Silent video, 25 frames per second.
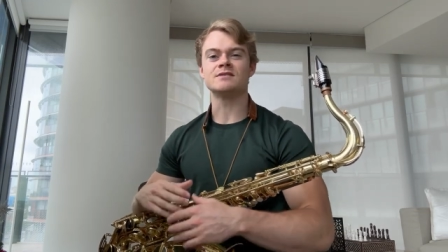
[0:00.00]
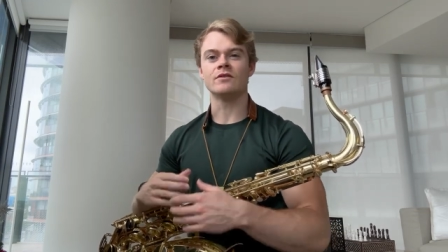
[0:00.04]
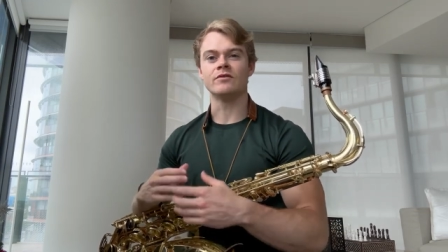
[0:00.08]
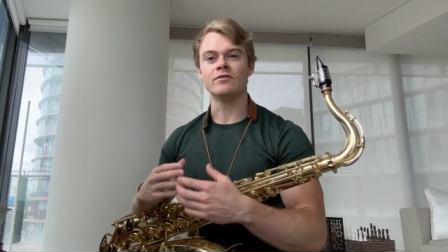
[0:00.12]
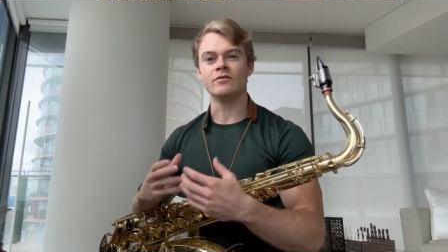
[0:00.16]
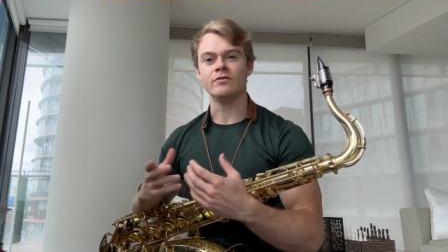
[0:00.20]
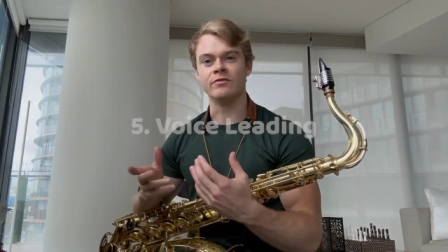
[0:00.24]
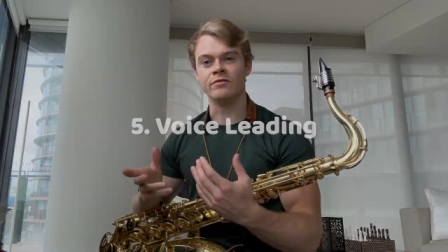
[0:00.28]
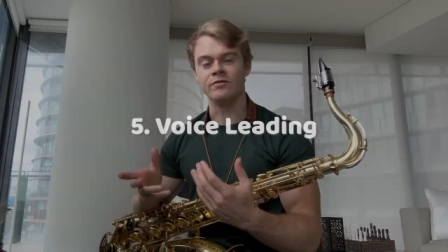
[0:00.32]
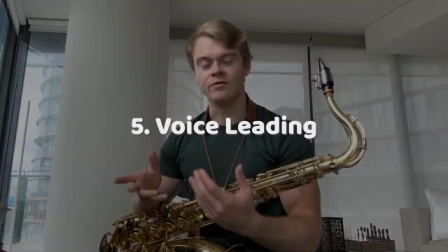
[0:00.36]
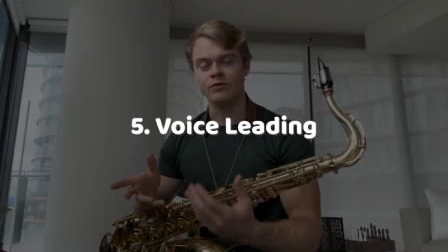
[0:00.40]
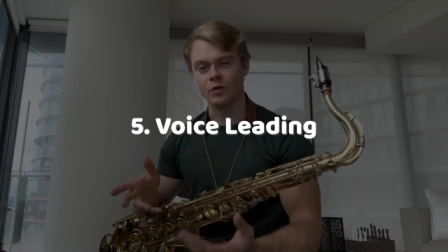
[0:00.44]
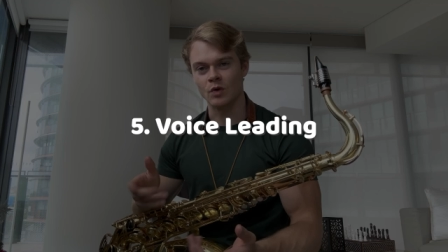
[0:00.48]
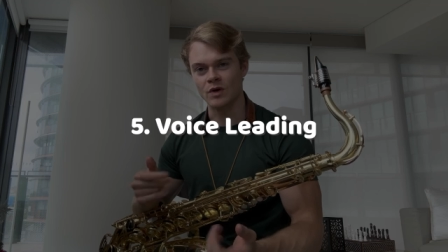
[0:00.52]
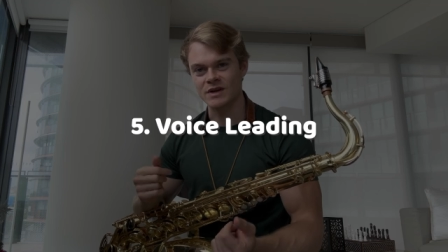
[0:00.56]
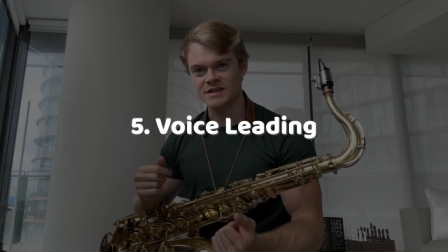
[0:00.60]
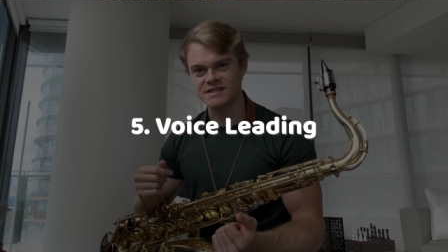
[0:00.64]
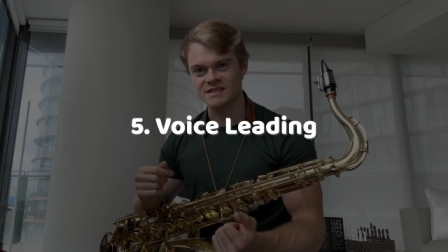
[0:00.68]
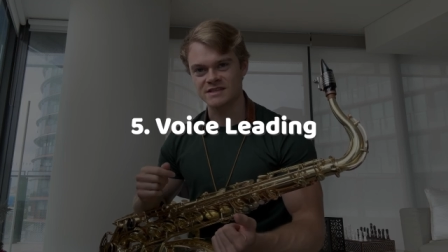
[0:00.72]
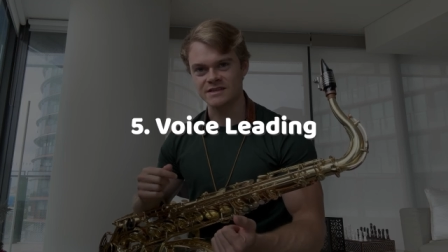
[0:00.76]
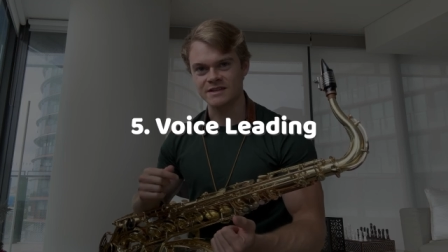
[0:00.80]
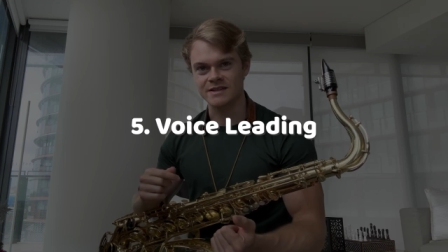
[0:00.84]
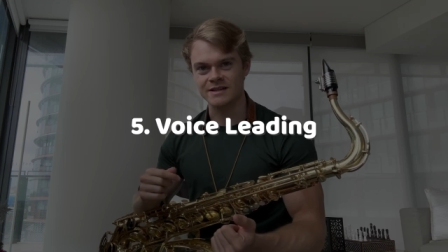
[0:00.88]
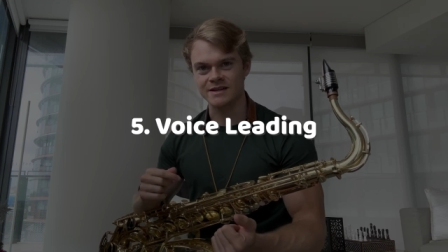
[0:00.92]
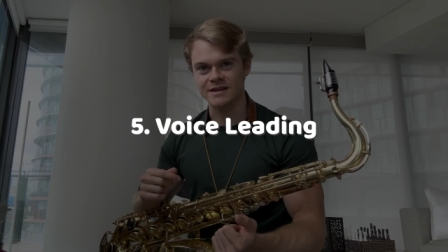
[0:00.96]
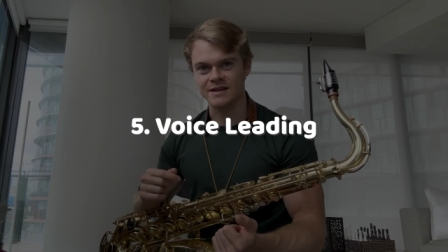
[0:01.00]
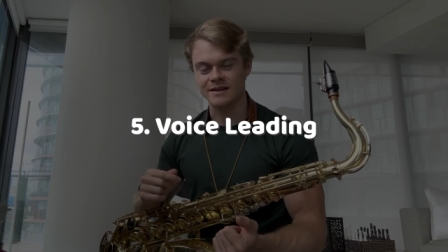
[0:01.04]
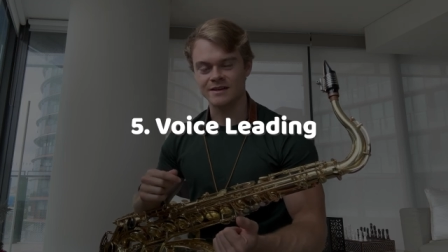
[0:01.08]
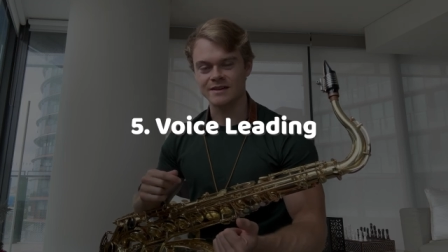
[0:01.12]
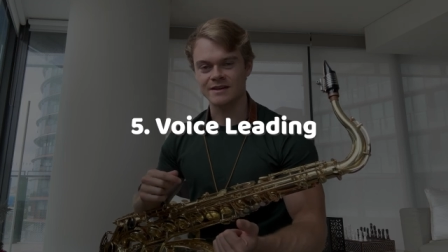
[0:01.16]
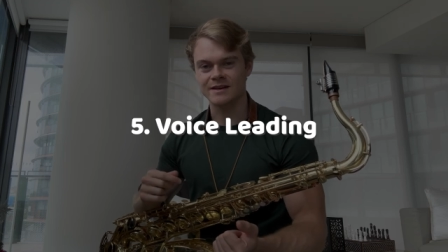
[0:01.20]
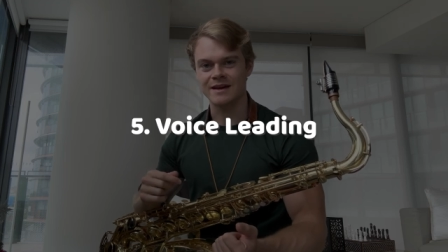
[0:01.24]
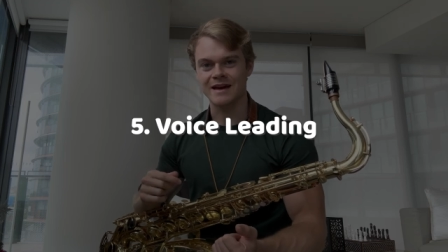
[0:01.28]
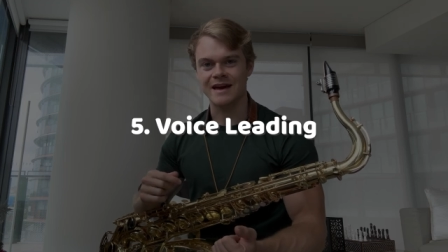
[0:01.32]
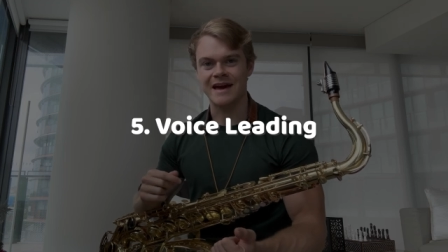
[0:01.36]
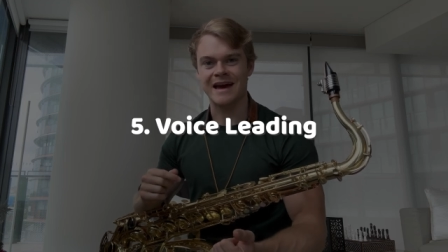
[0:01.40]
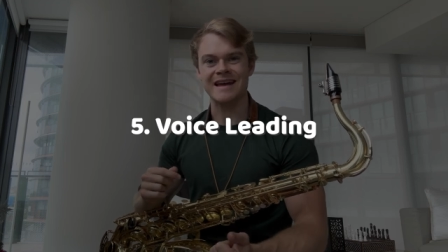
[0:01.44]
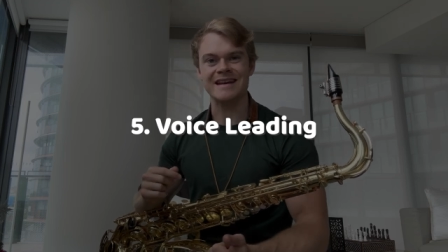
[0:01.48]
voice leading.
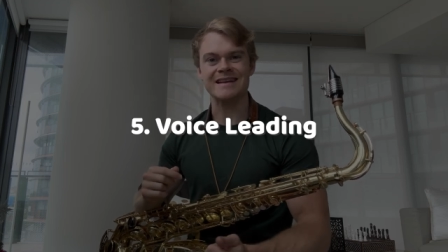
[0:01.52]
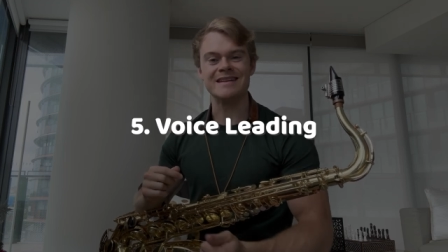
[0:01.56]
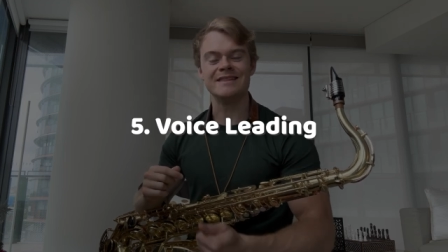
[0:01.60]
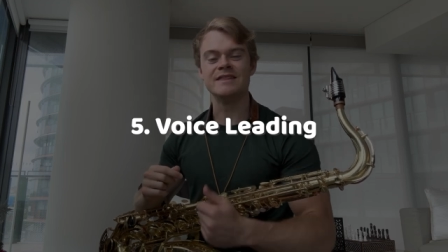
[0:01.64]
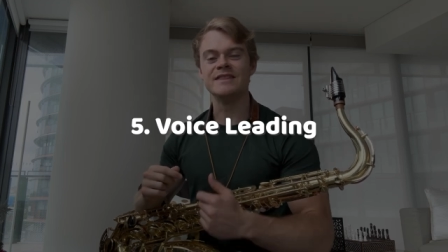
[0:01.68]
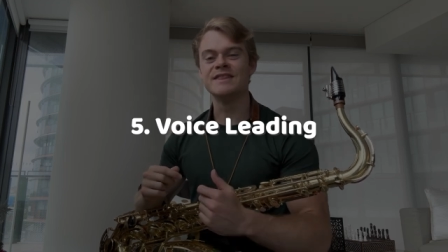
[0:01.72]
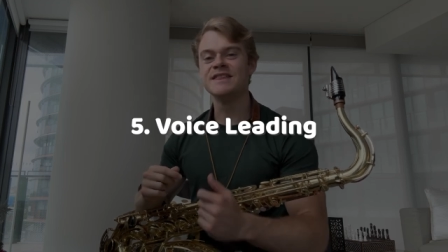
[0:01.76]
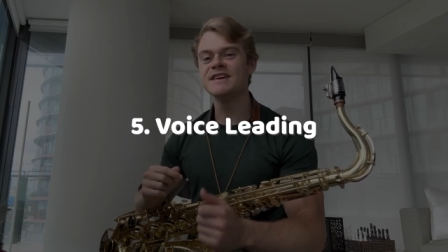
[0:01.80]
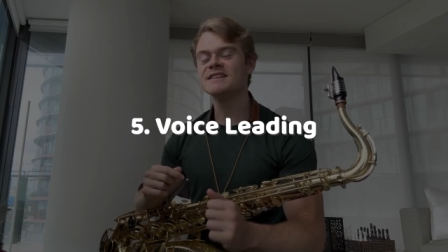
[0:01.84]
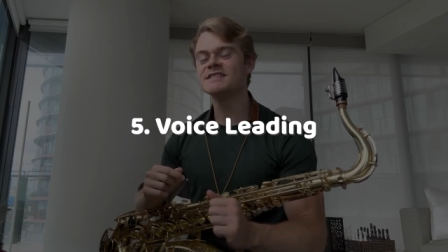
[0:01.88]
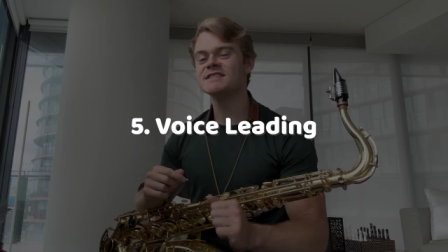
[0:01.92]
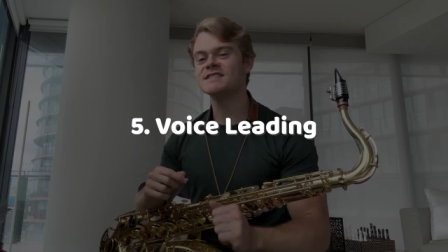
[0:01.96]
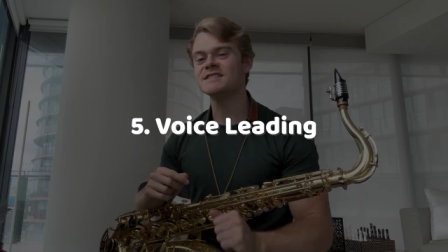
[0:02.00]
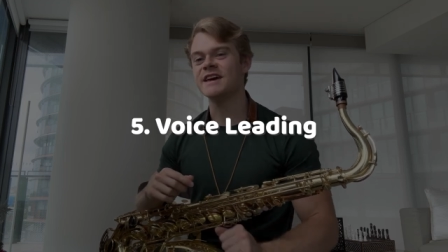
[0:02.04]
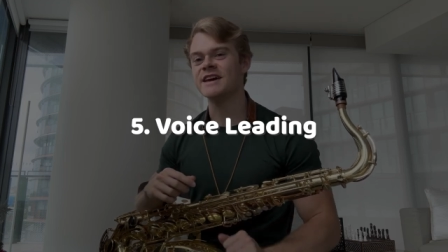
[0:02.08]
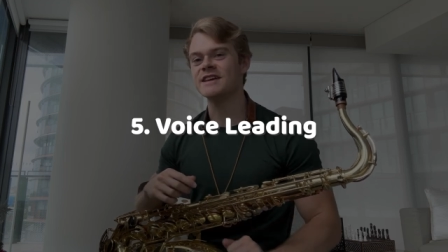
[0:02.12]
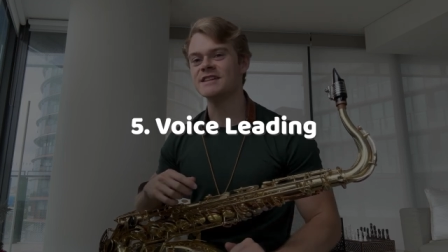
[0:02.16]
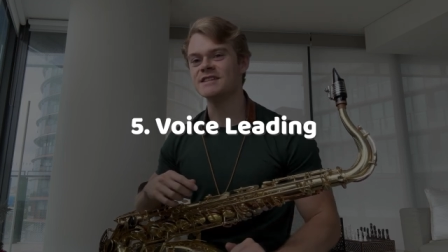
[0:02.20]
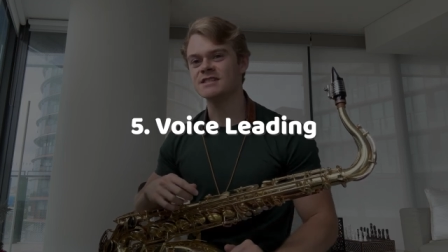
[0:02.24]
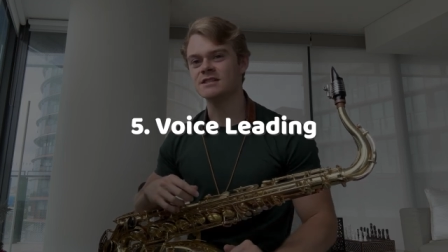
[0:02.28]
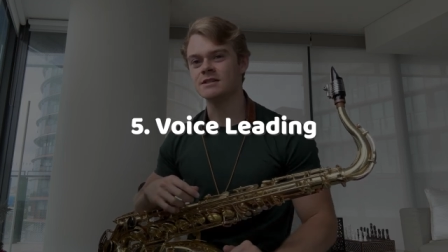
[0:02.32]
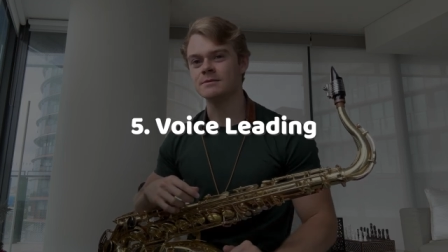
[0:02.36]
And this tends to